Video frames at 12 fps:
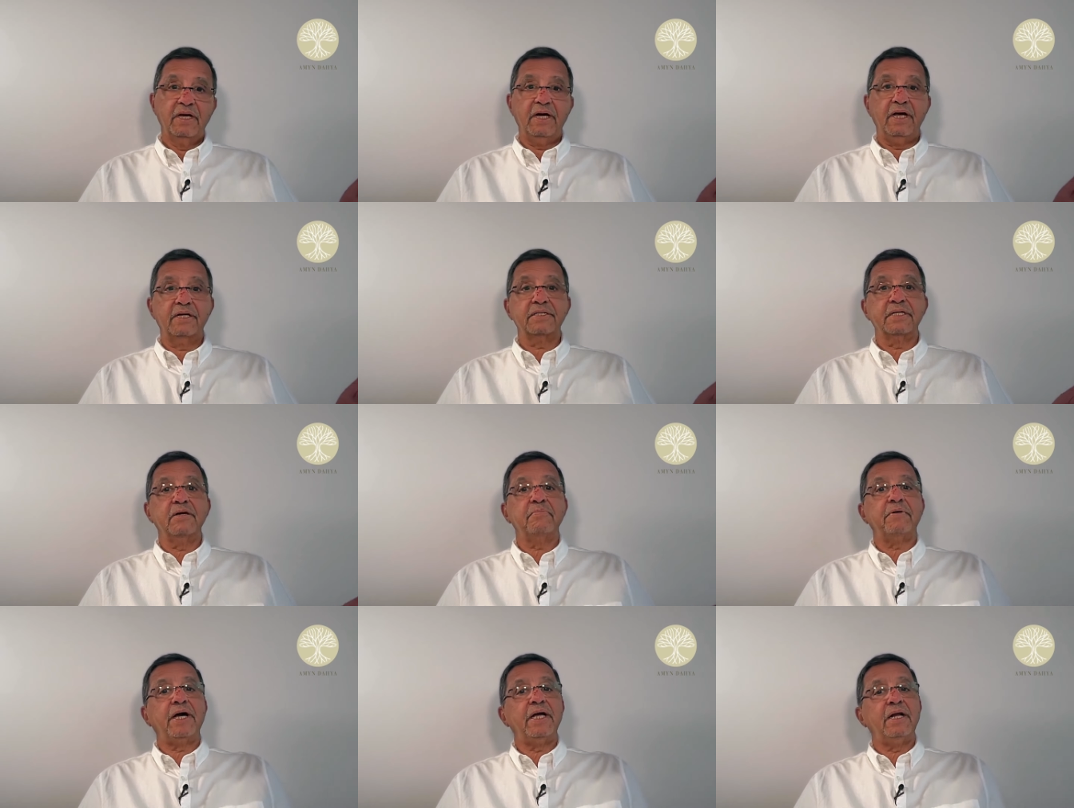As they
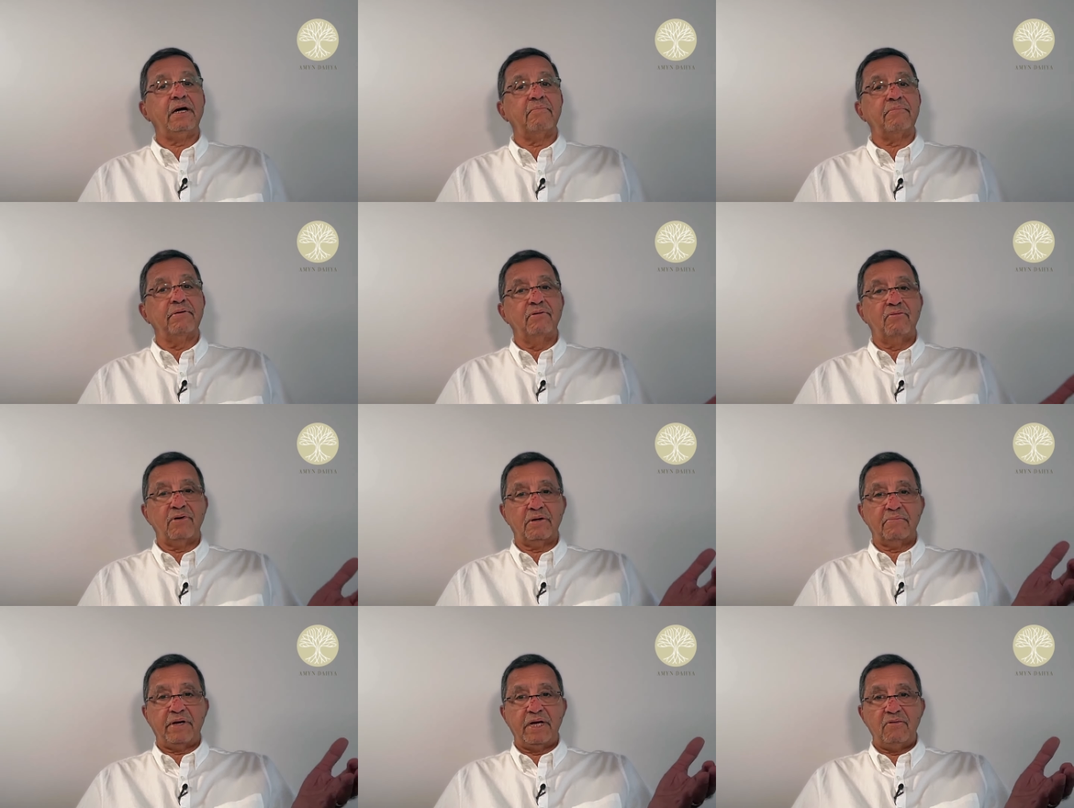pile up,
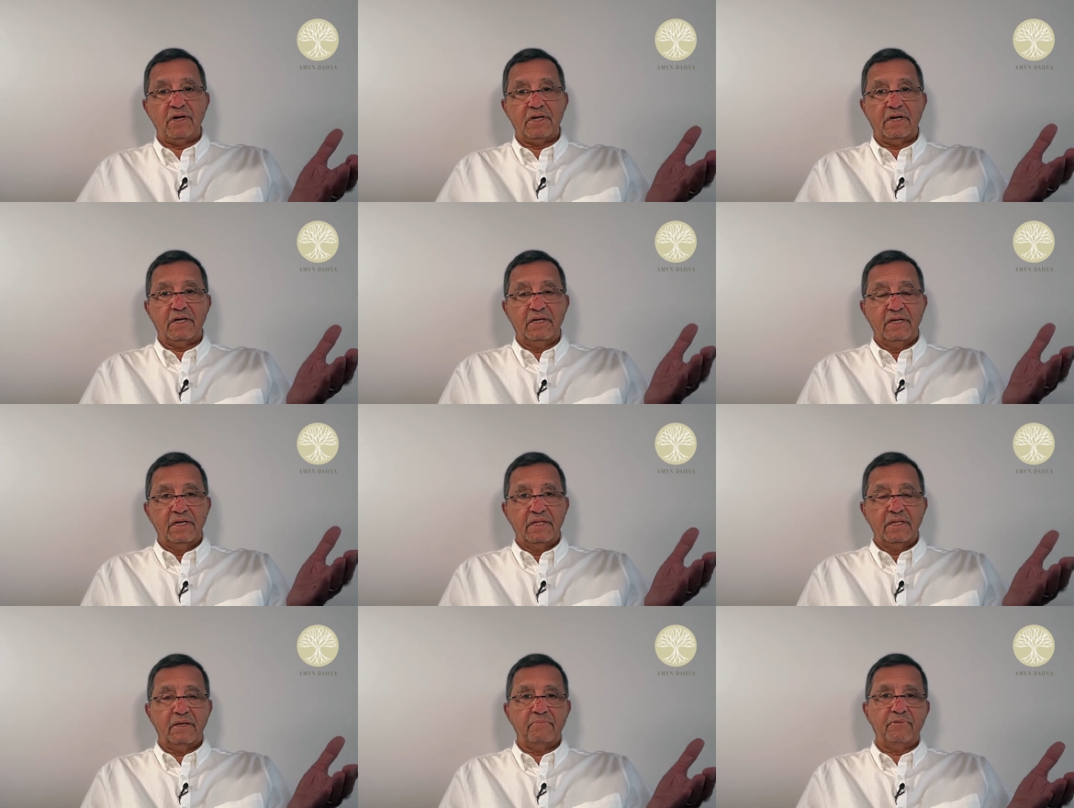one by one,
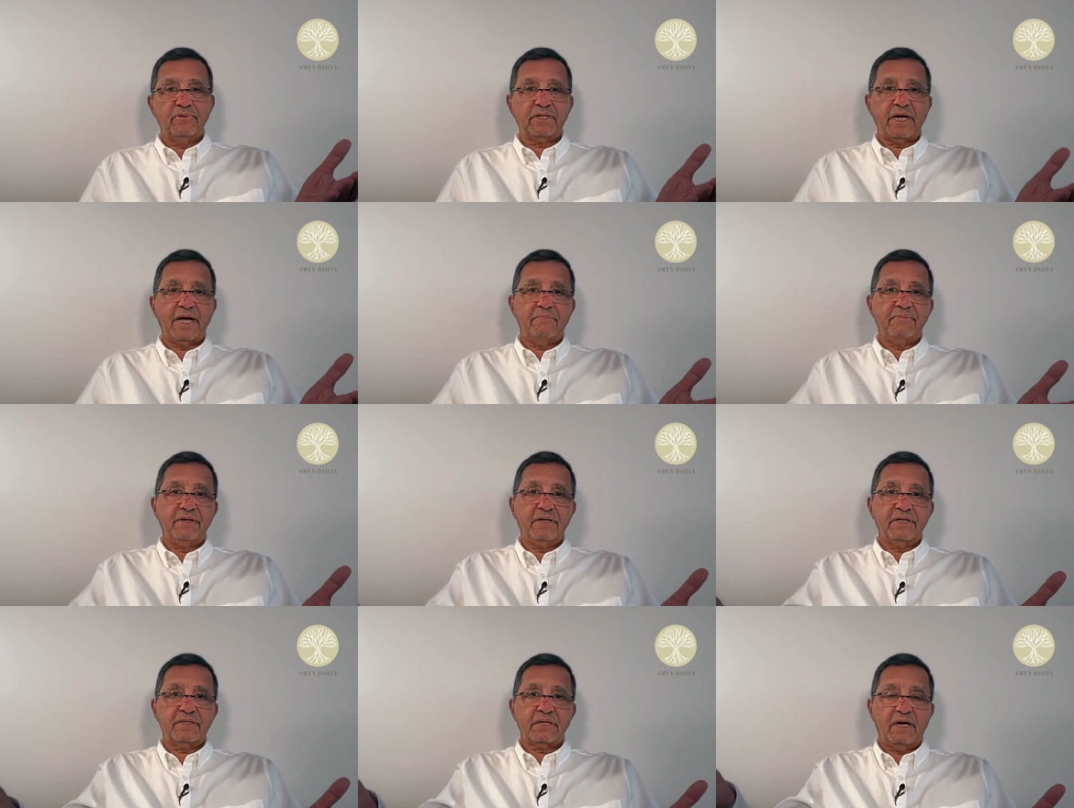they push
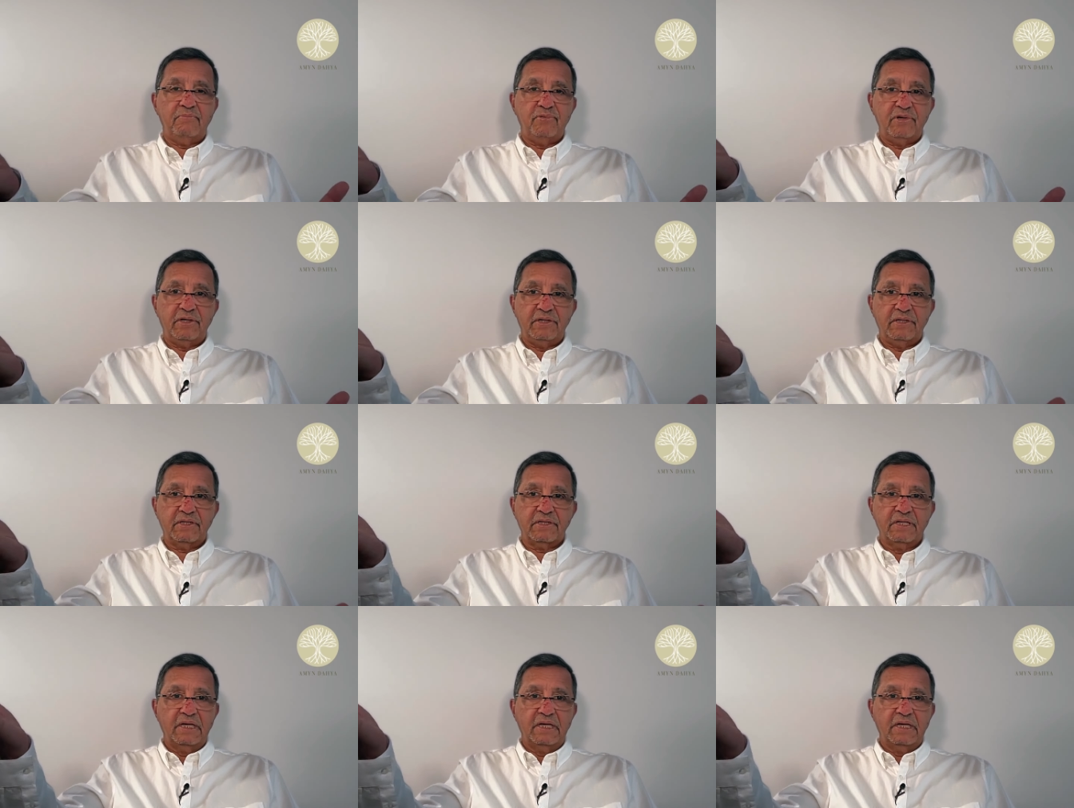happiness upwards